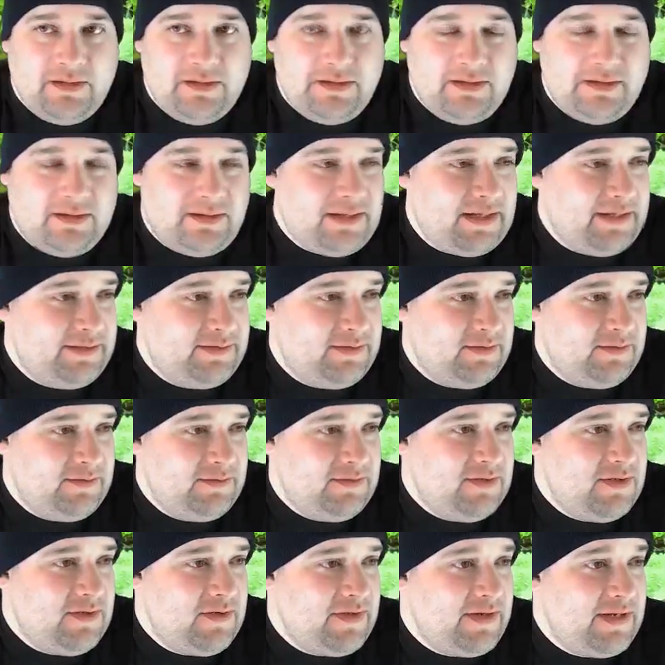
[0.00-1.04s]
I don't
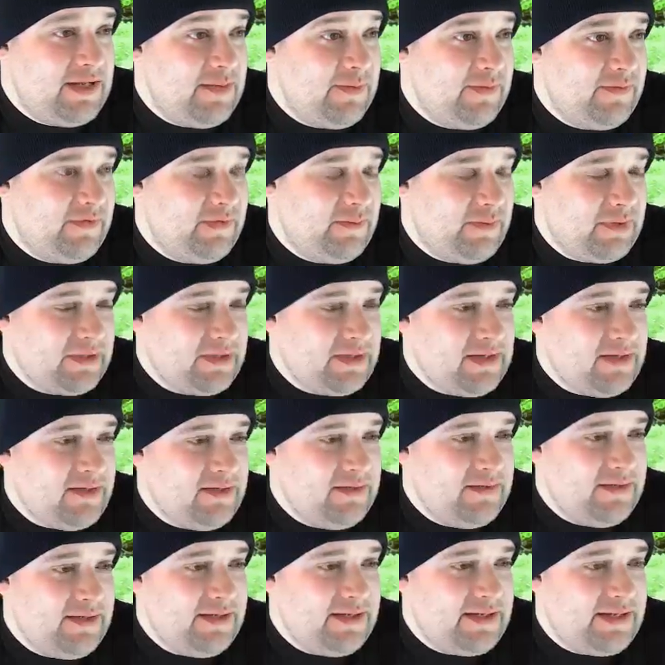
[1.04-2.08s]
know the name of it, but Gary
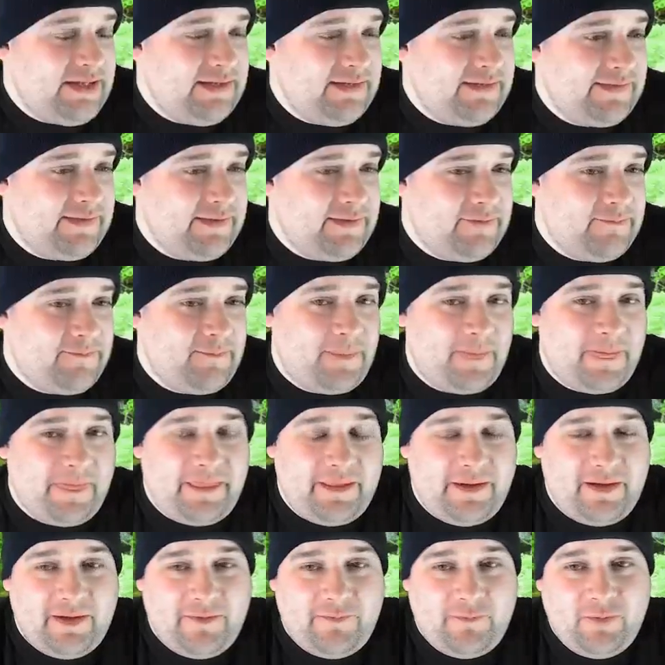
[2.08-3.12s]
Lang has it.
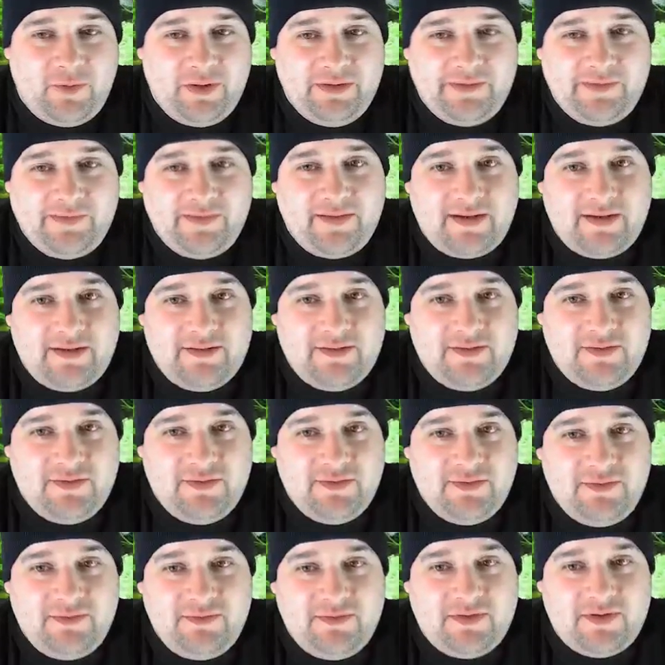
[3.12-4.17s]
Of ones that I
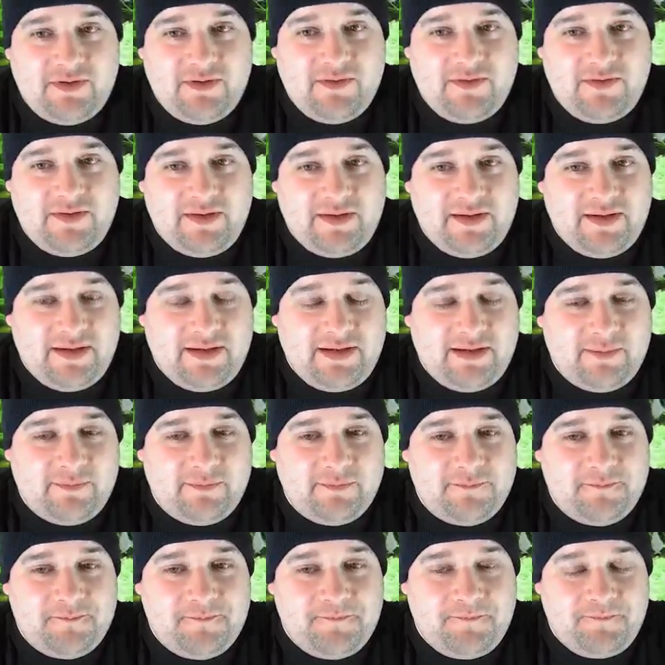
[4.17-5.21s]
do know the name,
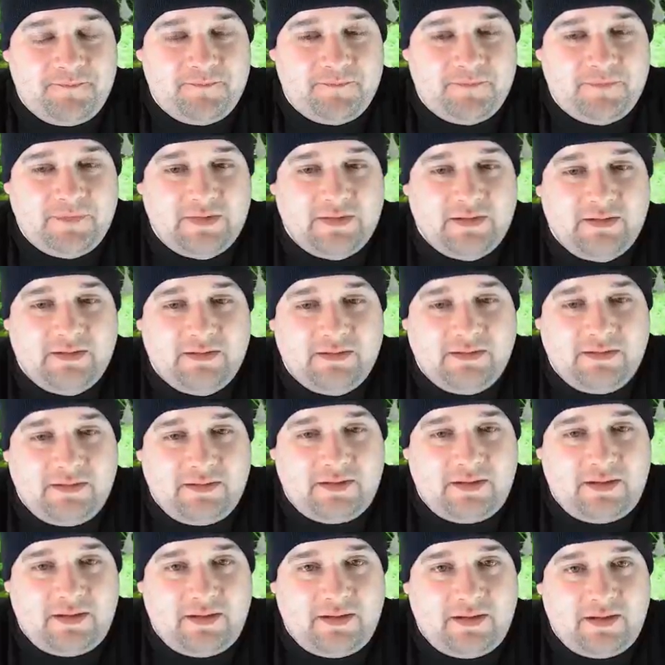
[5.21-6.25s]

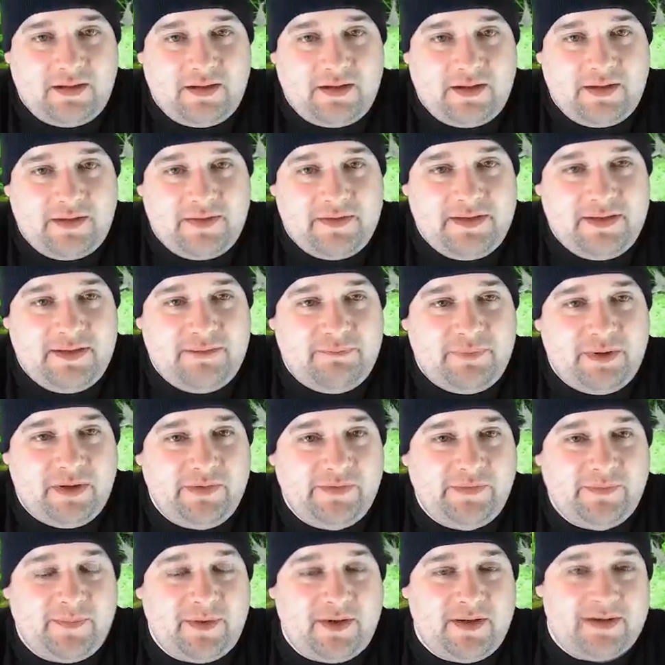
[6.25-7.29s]
the
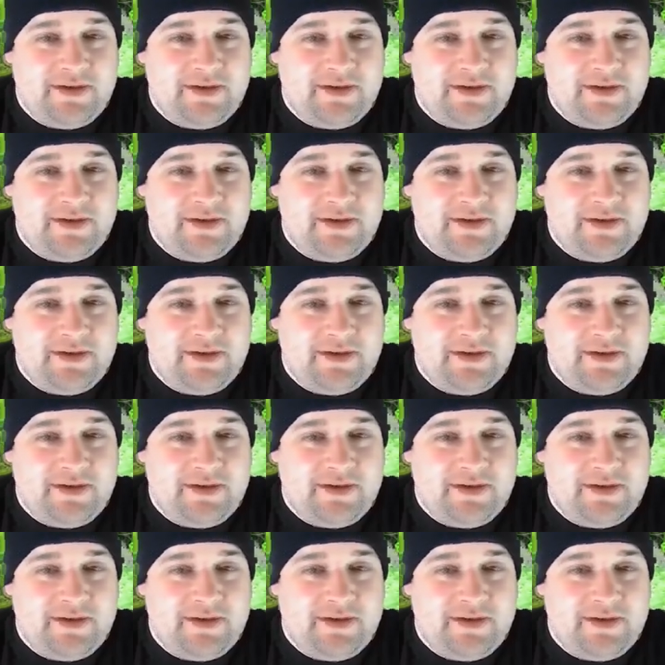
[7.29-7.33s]
Bosemani,